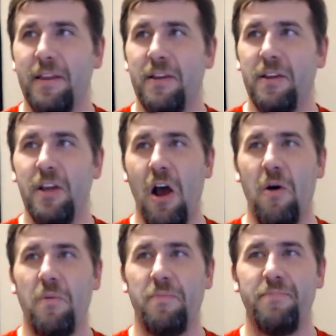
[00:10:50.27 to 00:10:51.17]
You
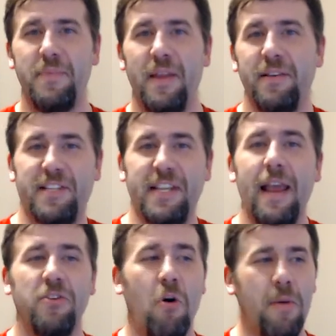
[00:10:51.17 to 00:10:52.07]
know,
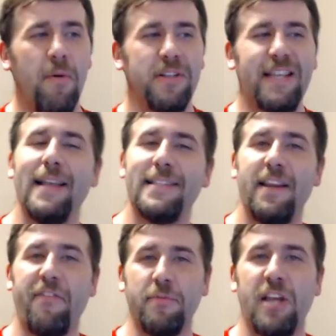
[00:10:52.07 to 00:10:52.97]
normal
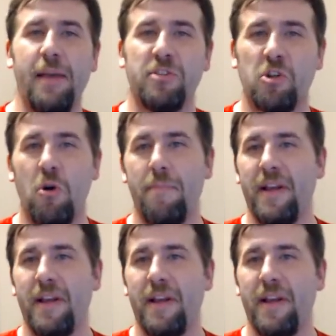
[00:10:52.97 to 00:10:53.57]
intensity from James Storm,